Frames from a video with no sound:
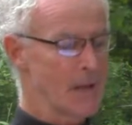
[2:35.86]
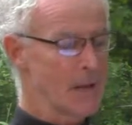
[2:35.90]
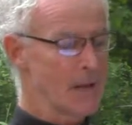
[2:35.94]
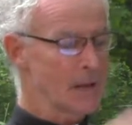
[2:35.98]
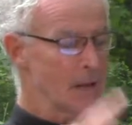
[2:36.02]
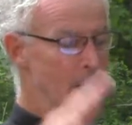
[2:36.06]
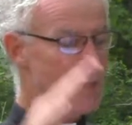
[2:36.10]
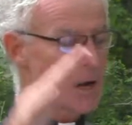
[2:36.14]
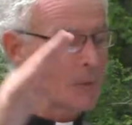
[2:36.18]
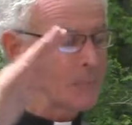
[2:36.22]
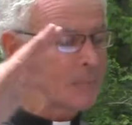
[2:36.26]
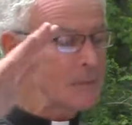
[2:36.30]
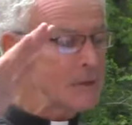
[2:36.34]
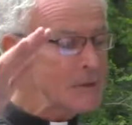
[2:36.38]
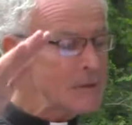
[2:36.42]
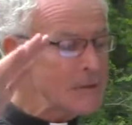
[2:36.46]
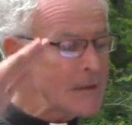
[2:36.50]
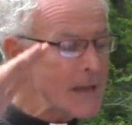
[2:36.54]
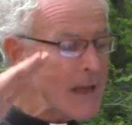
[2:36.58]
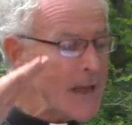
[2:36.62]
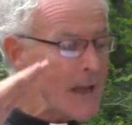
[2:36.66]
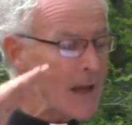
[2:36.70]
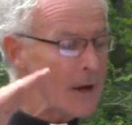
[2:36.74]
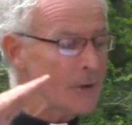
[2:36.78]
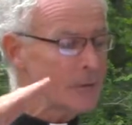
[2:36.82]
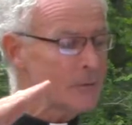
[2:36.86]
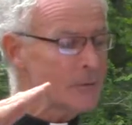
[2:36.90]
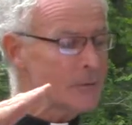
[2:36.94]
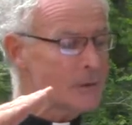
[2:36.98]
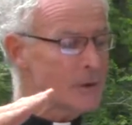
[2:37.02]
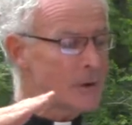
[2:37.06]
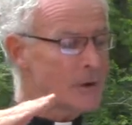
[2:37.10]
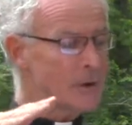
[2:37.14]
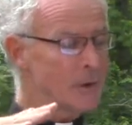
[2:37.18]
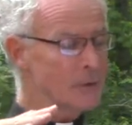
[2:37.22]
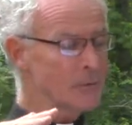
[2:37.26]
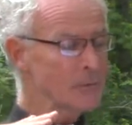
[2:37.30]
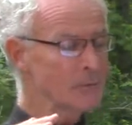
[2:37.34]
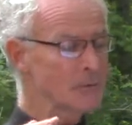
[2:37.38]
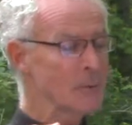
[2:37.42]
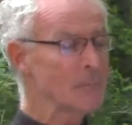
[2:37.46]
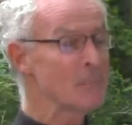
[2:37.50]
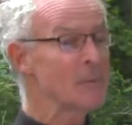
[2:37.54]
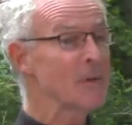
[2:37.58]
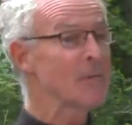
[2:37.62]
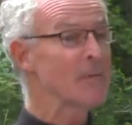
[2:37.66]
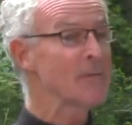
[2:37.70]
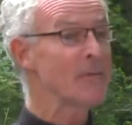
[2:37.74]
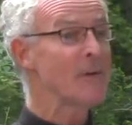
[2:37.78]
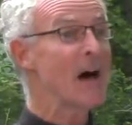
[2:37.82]
coming down from
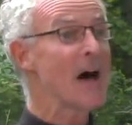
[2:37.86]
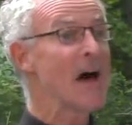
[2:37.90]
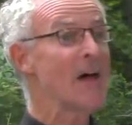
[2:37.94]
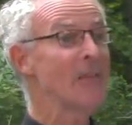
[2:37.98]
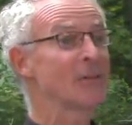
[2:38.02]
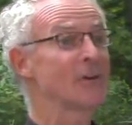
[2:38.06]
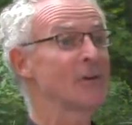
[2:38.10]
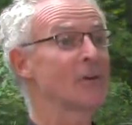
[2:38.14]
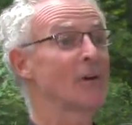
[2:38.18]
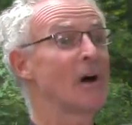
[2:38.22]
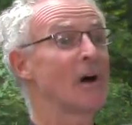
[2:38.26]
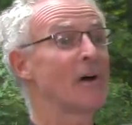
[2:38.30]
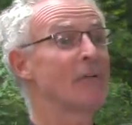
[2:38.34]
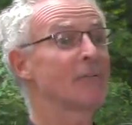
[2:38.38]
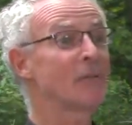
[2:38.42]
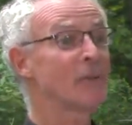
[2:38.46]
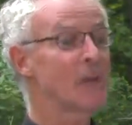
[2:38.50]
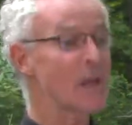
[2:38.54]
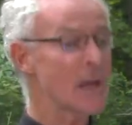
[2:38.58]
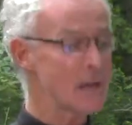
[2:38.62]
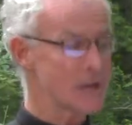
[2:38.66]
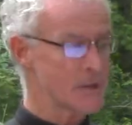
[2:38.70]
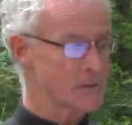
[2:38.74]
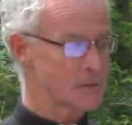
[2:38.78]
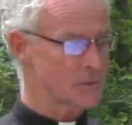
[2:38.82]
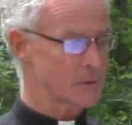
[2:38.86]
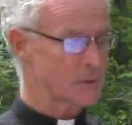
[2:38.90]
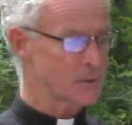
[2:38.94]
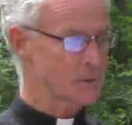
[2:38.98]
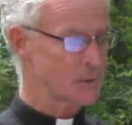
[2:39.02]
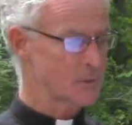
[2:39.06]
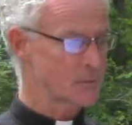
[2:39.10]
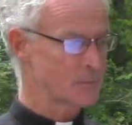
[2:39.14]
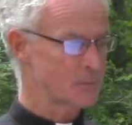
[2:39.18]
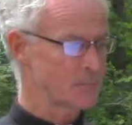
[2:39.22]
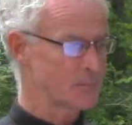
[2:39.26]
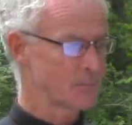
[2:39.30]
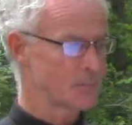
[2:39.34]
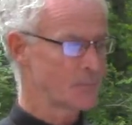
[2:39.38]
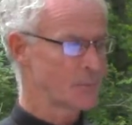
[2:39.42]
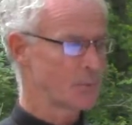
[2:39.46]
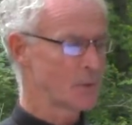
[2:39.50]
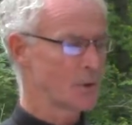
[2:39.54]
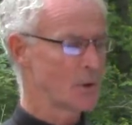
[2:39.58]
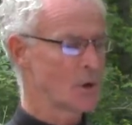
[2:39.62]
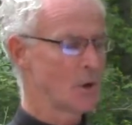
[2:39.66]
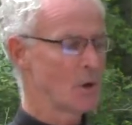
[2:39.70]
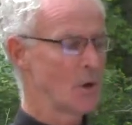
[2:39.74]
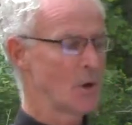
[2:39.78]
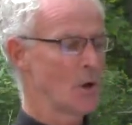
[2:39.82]
the Father of lights,
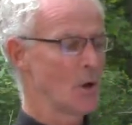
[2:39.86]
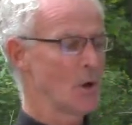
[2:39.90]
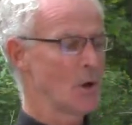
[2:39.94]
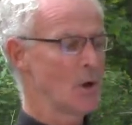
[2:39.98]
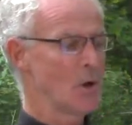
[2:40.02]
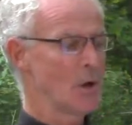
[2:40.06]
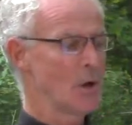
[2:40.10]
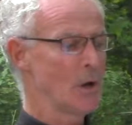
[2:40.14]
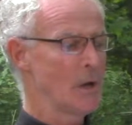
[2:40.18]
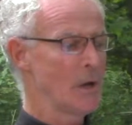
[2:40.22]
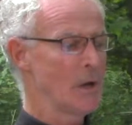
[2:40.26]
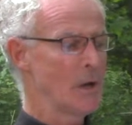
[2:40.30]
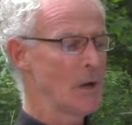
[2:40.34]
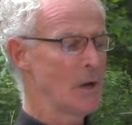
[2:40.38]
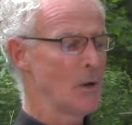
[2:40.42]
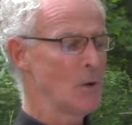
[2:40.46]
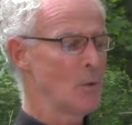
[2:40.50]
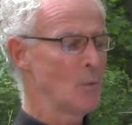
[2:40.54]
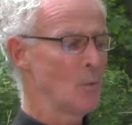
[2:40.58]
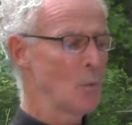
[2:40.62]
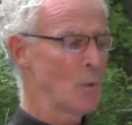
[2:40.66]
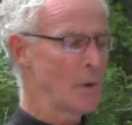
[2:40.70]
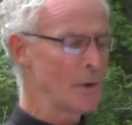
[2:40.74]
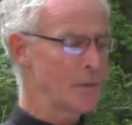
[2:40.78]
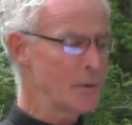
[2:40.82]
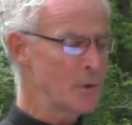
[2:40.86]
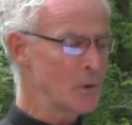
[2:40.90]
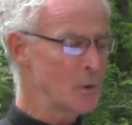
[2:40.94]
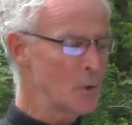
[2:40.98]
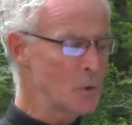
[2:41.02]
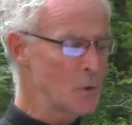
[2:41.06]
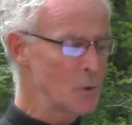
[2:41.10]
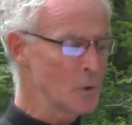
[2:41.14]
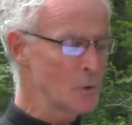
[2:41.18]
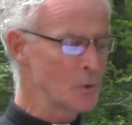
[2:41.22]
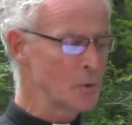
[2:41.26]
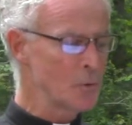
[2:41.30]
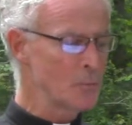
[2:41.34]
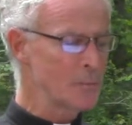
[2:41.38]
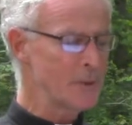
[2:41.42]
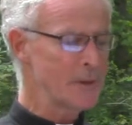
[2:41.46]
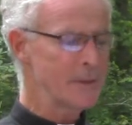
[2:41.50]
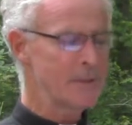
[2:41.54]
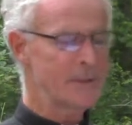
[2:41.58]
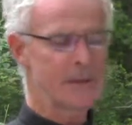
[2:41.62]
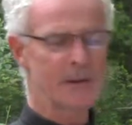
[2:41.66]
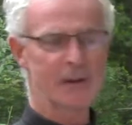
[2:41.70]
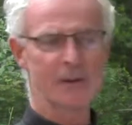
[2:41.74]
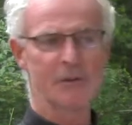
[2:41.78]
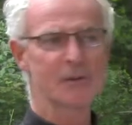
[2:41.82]
with whom
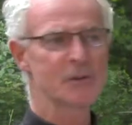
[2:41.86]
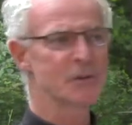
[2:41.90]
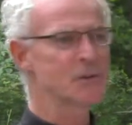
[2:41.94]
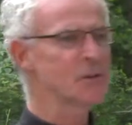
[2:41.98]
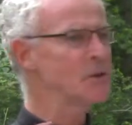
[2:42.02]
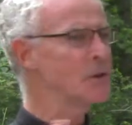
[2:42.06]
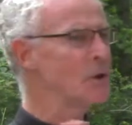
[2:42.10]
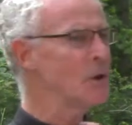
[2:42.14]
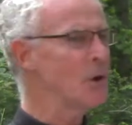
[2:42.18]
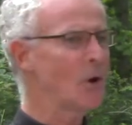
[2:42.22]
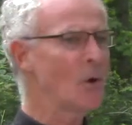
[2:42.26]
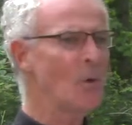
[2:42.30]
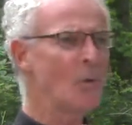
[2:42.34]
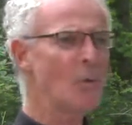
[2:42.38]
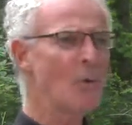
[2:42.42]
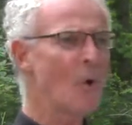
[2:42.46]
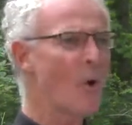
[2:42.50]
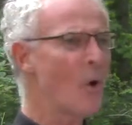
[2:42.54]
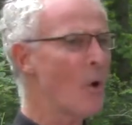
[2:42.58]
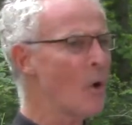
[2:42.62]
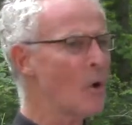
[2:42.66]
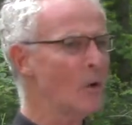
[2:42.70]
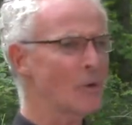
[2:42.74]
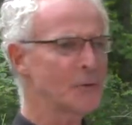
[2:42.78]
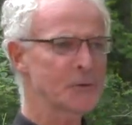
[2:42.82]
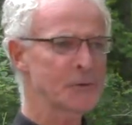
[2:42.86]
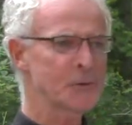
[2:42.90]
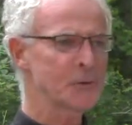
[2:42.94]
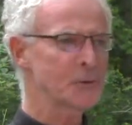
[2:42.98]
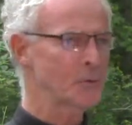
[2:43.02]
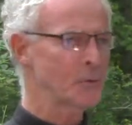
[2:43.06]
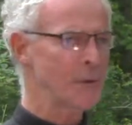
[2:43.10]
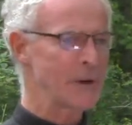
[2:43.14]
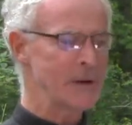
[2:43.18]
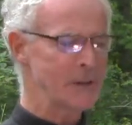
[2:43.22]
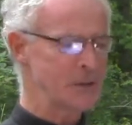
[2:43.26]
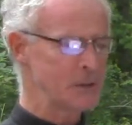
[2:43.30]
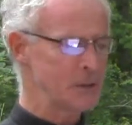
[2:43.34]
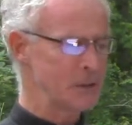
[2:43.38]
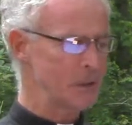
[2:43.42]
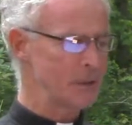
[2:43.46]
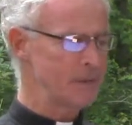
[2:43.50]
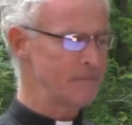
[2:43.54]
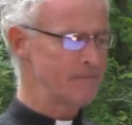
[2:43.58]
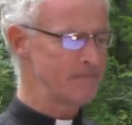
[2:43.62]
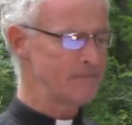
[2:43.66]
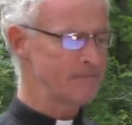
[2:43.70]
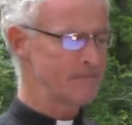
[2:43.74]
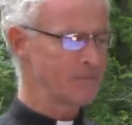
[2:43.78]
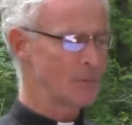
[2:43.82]
there is no
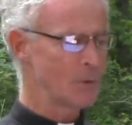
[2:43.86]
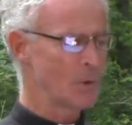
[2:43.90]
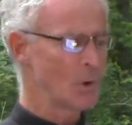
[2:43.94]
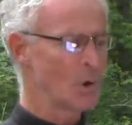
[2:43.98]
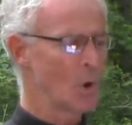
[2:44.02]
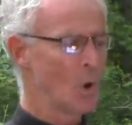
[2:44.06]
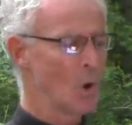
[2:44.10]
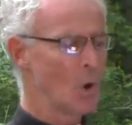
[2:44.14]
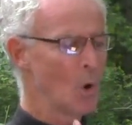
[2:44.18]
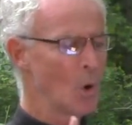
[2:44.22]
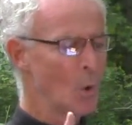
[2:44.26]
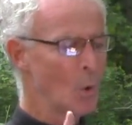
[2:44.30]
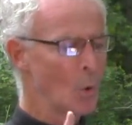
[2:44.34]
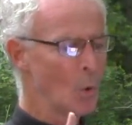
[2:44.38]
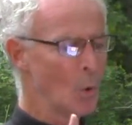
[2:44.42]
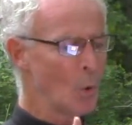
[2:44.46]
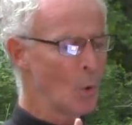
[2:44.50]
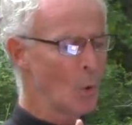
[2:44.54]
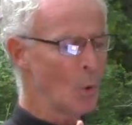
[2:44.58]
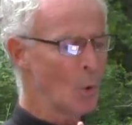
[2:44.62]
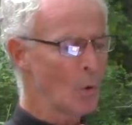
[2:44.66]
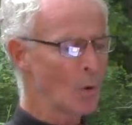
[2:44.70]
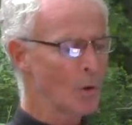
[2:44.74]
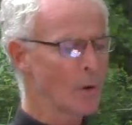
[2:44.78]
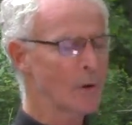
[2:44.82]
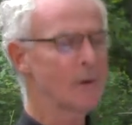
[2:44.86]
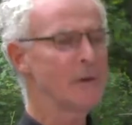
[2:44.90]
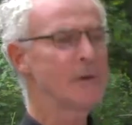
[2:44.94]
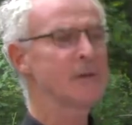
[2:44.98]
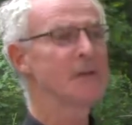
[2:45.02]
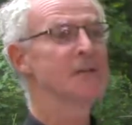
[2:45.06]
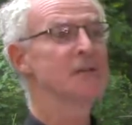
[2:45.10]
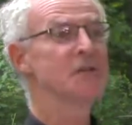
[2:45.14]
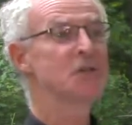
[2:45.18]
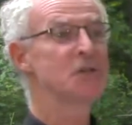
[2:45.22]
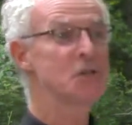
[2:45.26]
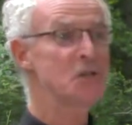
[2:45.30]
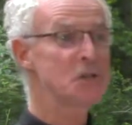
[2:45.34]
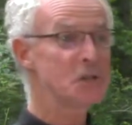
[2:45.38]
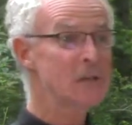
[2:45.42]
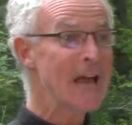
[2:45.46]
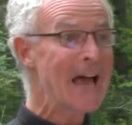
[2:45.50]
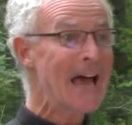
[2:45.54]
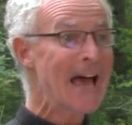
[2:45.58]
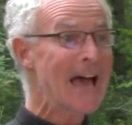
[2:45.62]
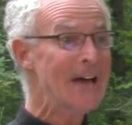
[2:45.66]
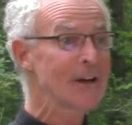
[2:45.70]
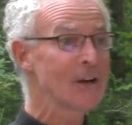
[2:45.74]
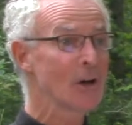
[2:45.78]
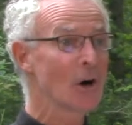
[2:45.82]
alteration or
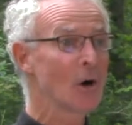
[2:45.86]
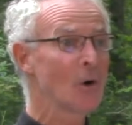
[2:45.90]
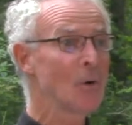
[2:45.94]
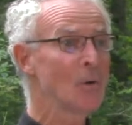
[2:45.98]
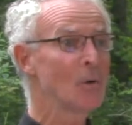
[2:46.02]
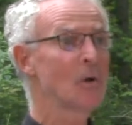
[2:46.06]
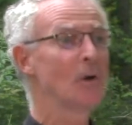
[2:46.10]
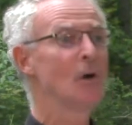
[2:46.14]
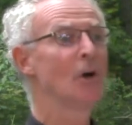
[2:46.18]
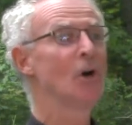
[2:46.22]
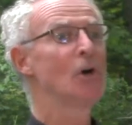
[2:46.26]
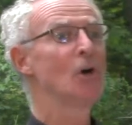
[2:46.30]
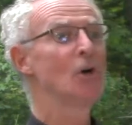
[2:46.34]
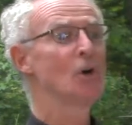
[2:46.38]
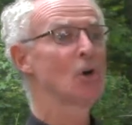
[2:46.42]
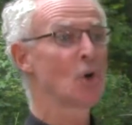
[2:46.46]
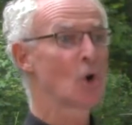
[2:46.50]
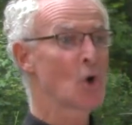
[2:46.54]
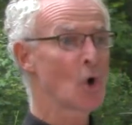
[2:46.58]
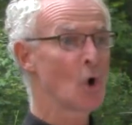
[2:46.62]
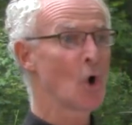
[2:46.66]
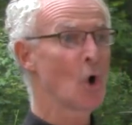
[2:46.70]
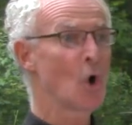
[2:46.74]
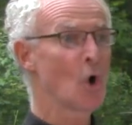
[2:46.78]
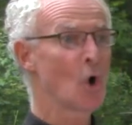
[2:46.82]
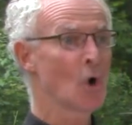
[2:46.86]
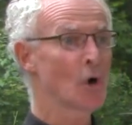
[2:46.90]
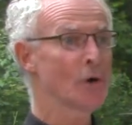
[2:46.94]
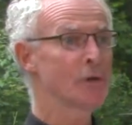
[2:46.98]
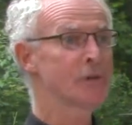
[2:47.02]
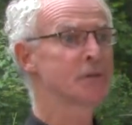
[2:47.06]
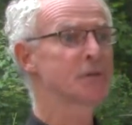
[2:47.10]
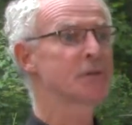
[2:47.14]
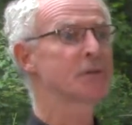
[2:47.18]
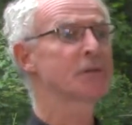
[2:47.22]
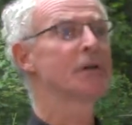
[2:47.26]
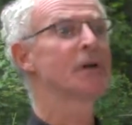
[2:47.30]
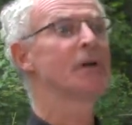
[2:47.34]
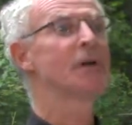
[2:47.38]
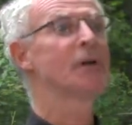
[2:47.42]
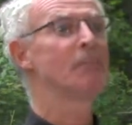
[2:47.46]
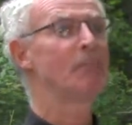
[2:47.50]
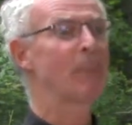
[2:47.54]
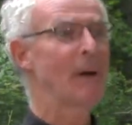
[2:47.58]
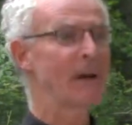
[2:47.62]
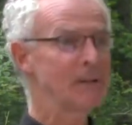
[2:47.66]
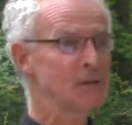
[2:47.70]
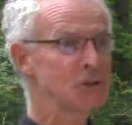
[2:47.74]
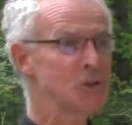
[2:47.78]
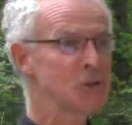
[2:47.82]
shadow caused
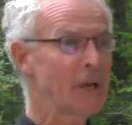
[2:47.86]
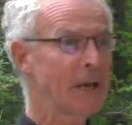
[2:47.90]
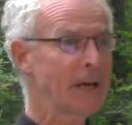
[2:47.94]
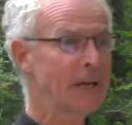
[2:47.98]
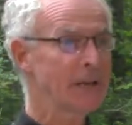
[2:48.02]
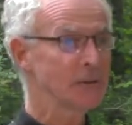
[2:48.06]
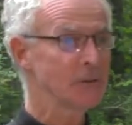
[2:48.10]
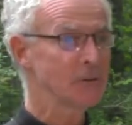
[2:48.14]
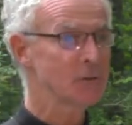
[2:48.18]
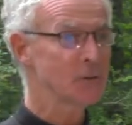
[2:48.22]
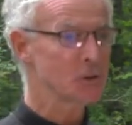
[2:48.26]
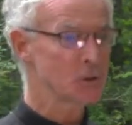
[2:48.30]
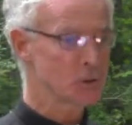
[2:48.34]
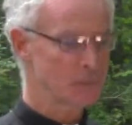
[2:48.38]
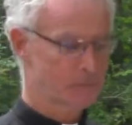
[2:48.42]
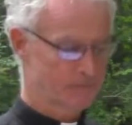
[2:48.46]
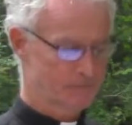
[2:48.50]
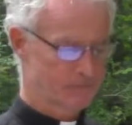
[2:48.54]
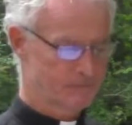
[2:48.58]
by change.